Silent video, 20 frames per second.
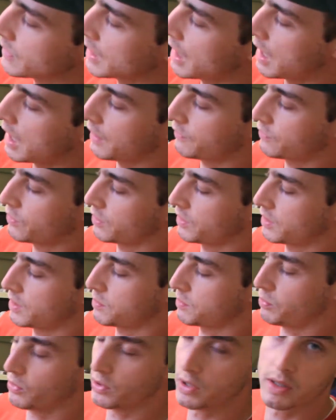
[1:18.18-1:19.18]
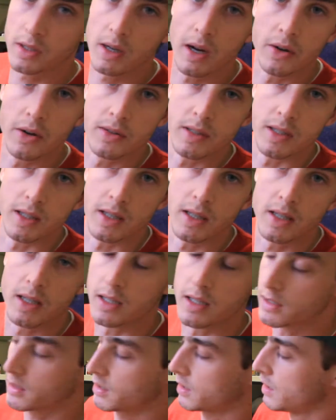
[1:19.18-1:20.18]
I've got this bullet coating
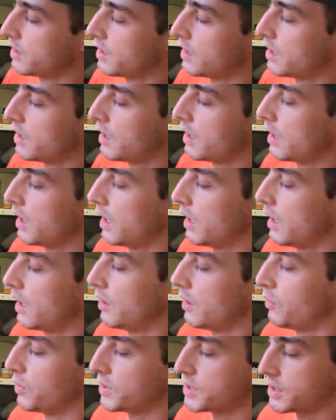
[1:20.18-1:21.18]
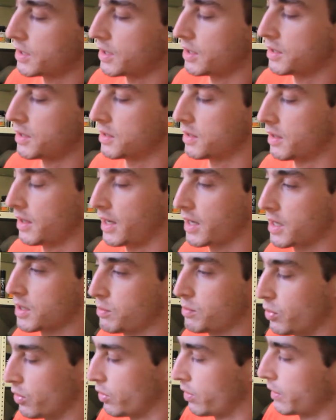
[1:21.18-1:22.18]
kit, which is a
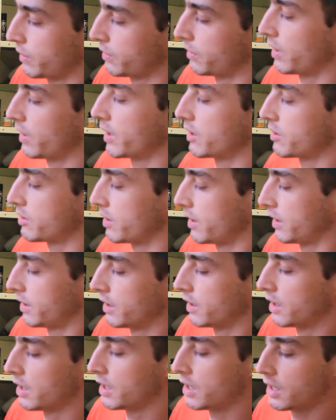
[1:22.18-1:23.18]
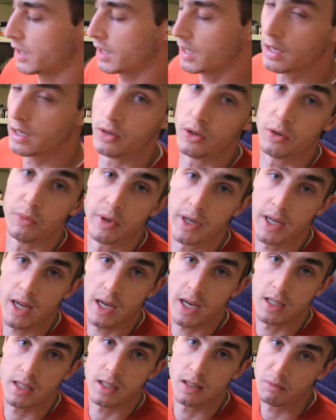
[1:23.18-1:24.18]
hex boron nitride
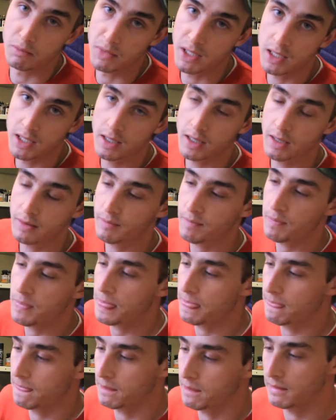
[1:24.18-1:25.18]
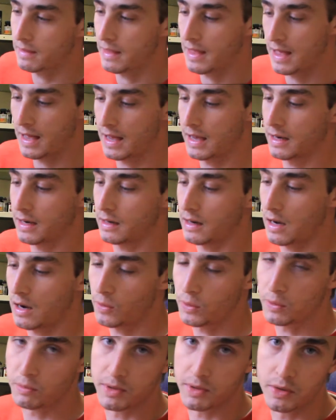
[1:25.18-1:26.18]
lubrication media, and I
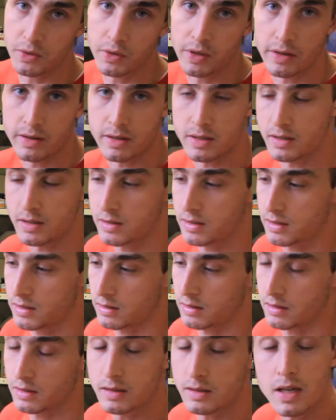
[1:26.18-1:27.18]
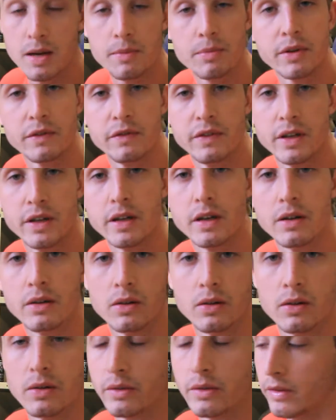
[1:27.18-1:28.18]
will be doing this a separate video
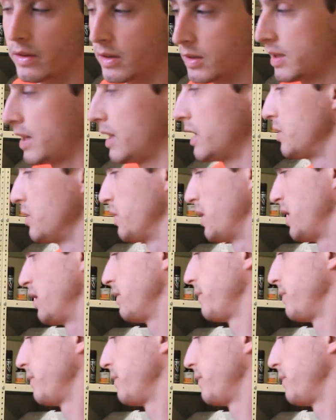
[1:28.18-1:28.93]
on this as well.